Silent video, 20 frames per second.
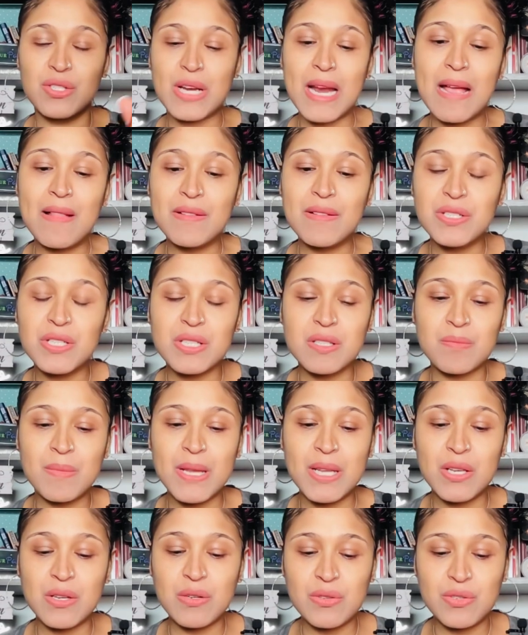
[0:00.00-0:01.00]
Challenges
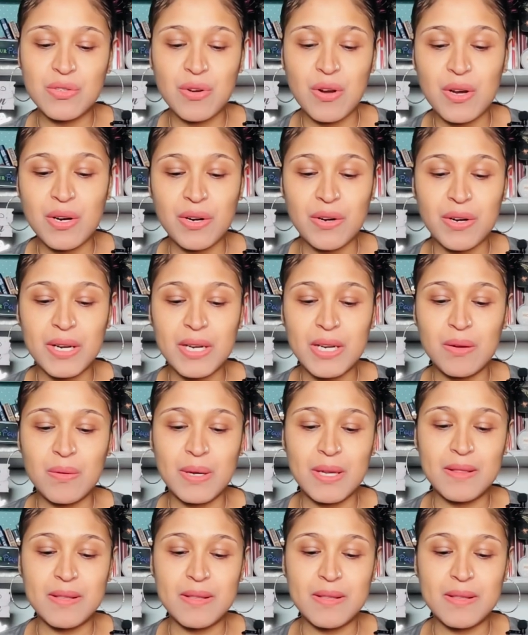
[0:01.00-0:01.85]
make you stronger anyway.